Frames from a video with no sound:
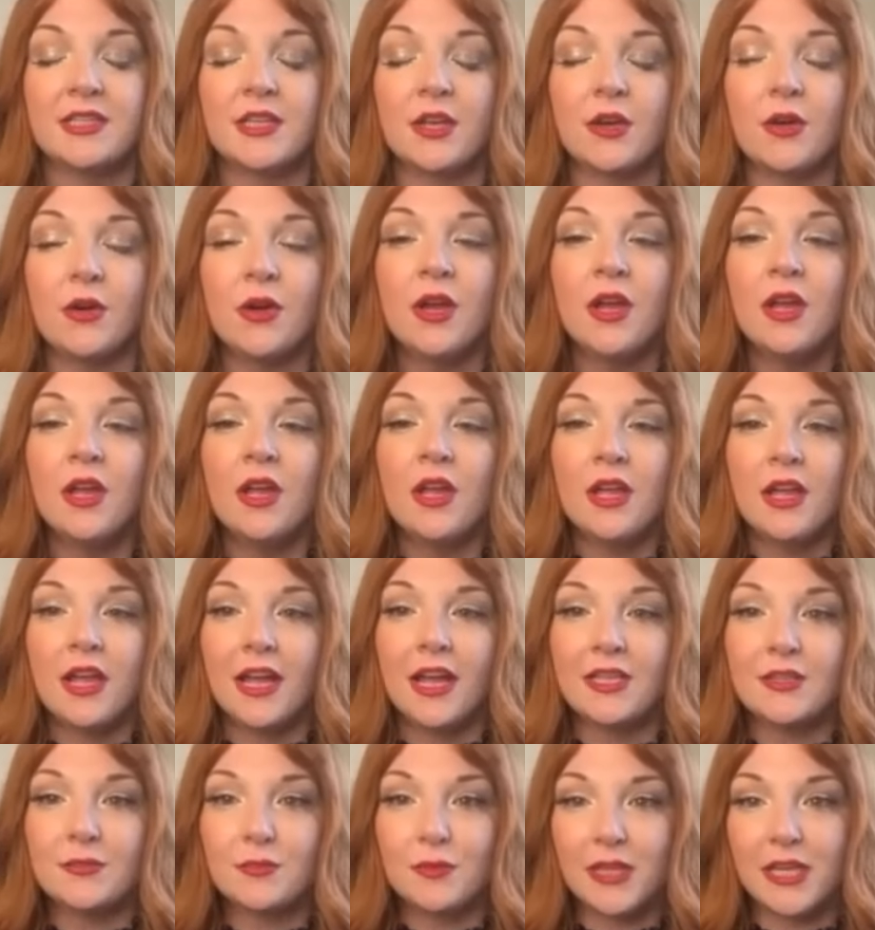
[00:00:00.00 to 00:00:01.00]
So
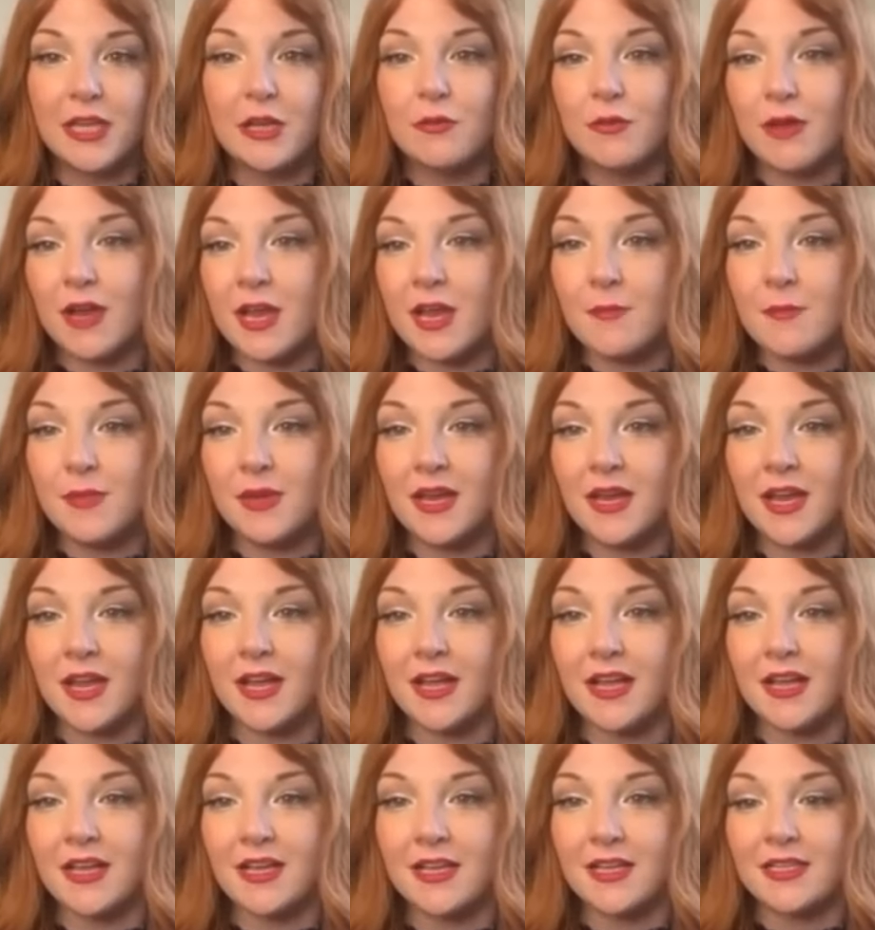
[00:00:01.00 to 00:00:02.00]
it's really great
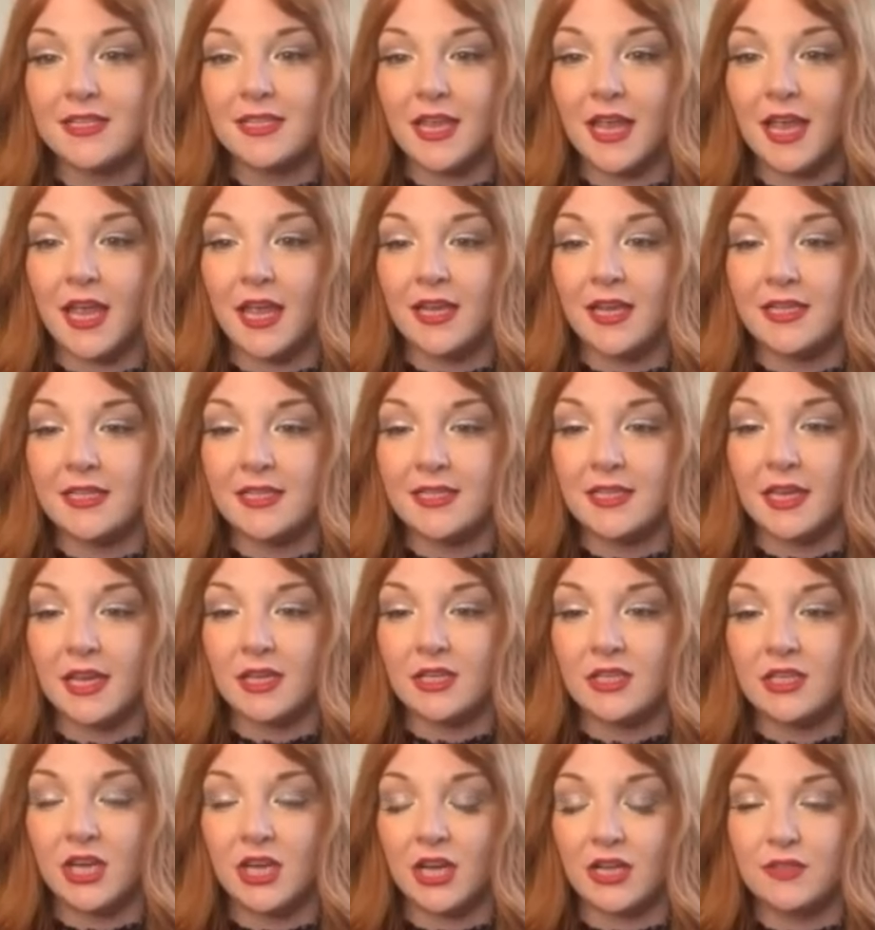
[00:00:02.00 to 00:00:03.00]
because it's a
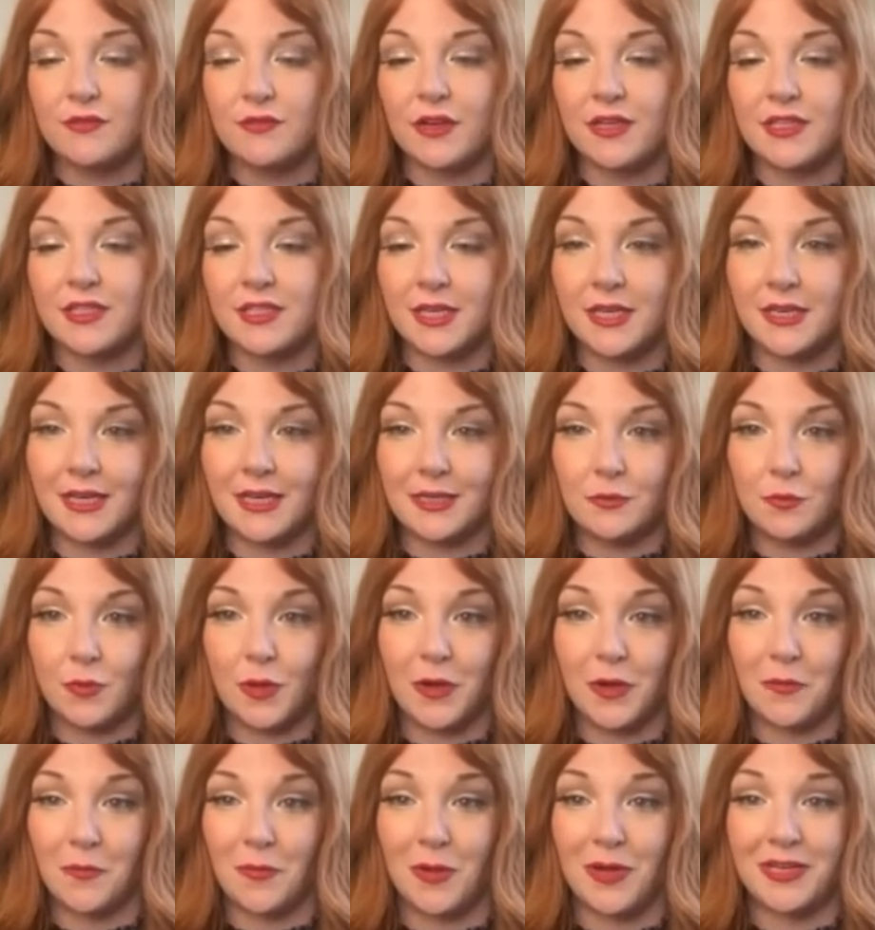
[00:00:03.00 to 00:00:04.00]
chance for us to connect
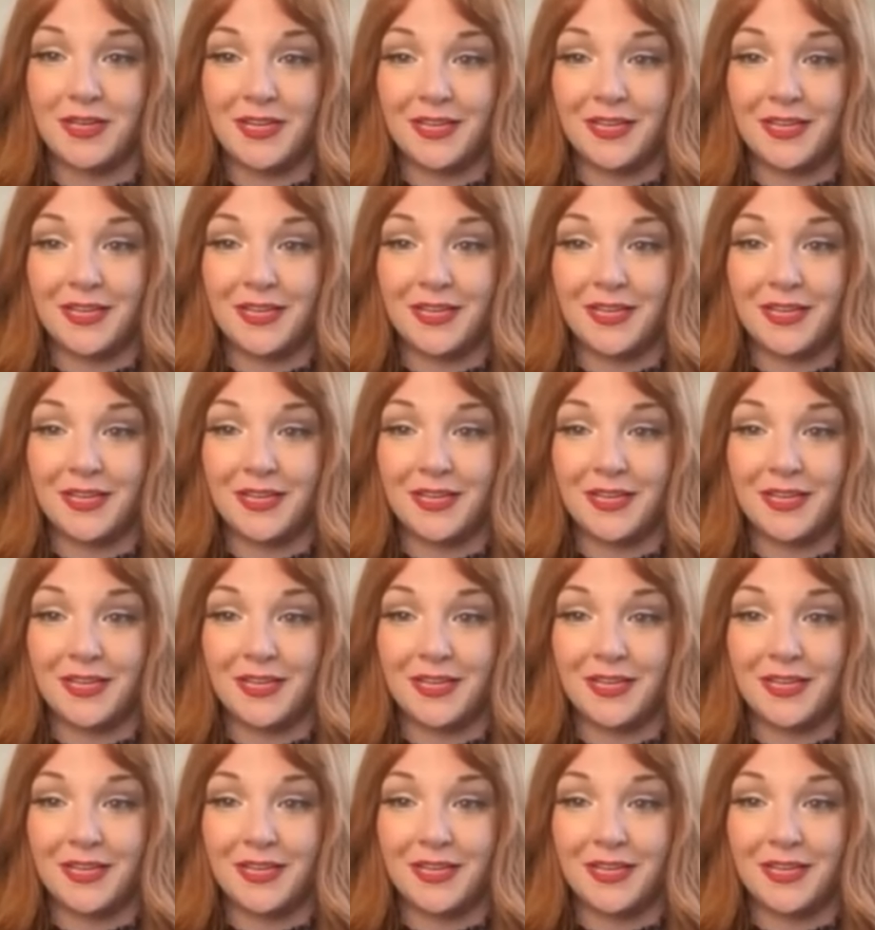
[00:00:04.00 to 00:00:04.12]
one-on-one,